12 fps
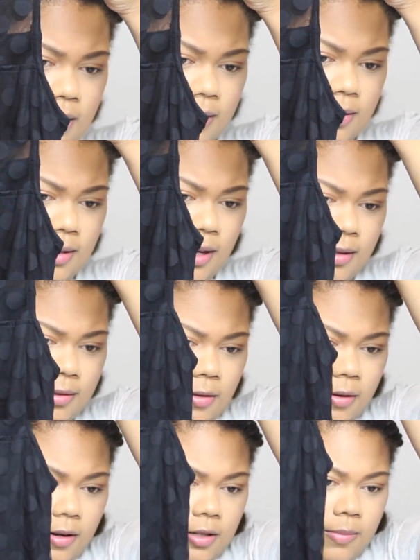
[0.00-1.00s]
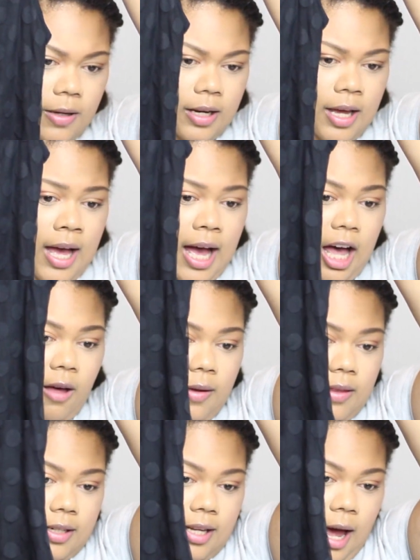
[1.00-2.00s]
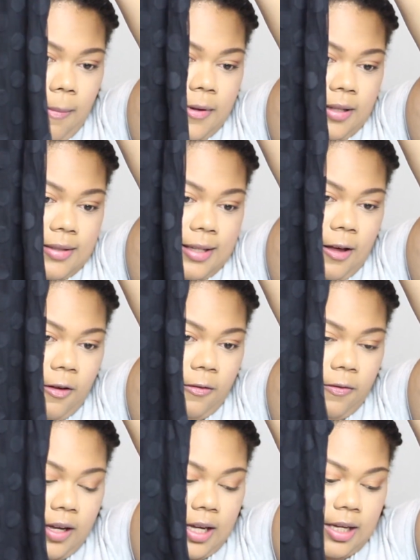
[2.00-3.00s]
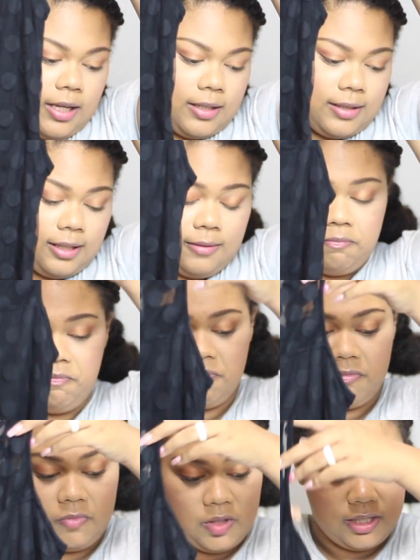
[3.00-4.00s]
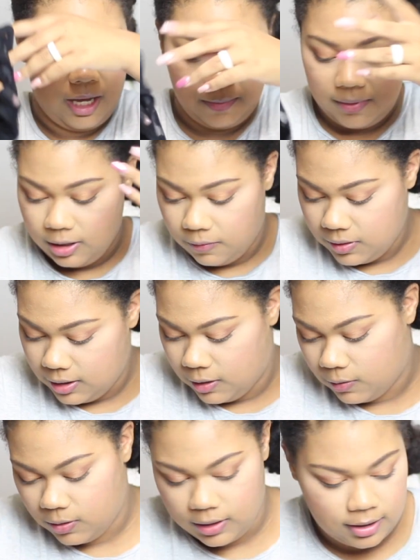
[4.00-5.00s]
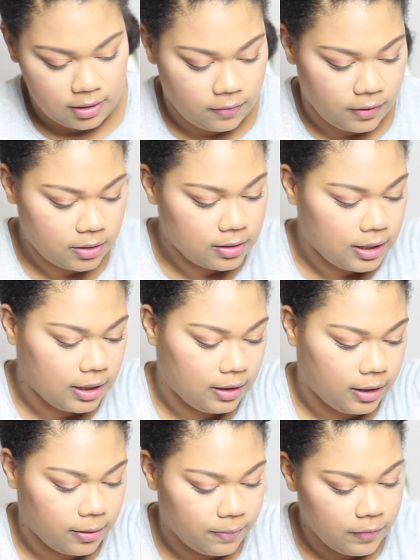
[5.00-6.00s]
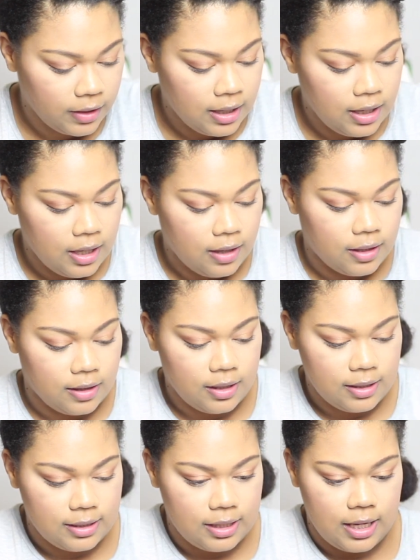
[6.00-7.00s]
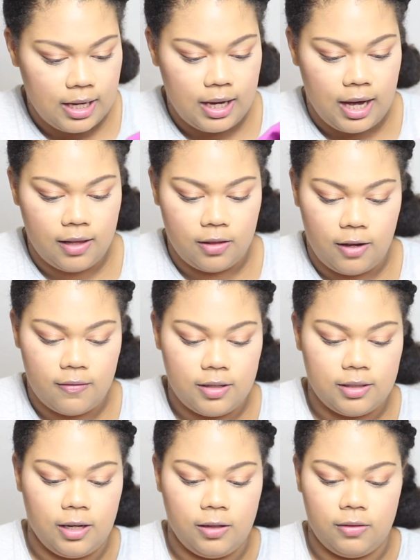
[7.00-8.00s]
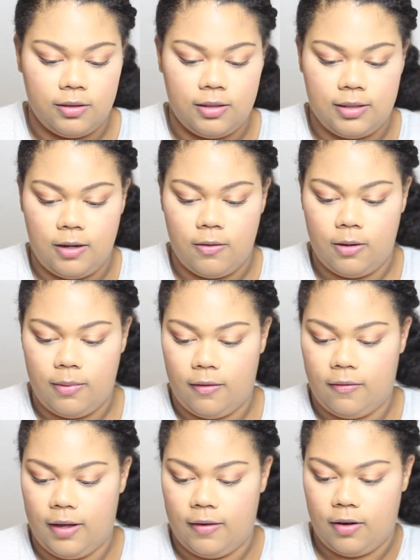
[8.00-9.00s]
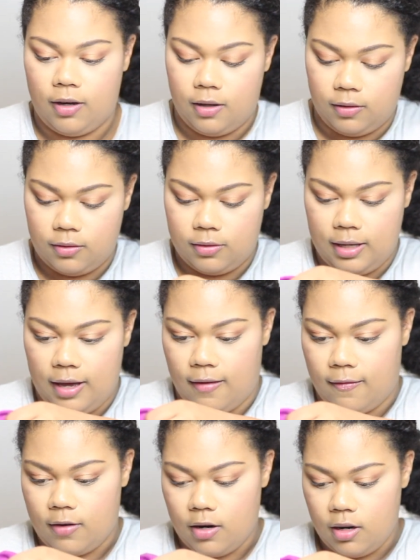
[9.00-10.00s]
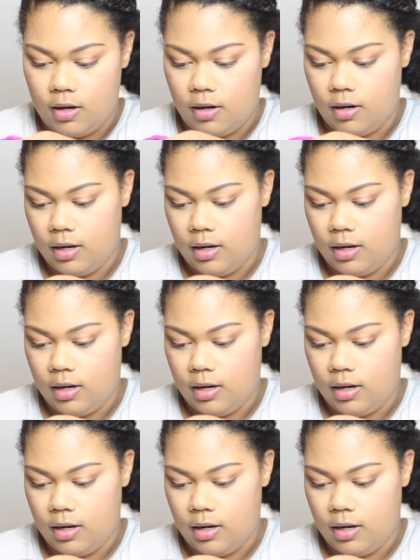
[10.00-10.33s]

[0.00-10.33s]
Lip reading: that's a size large, but, I mean, the top itself is cute, so that's the first thing in there. And this thing, I love this color, this is like one of my favorite colors ever.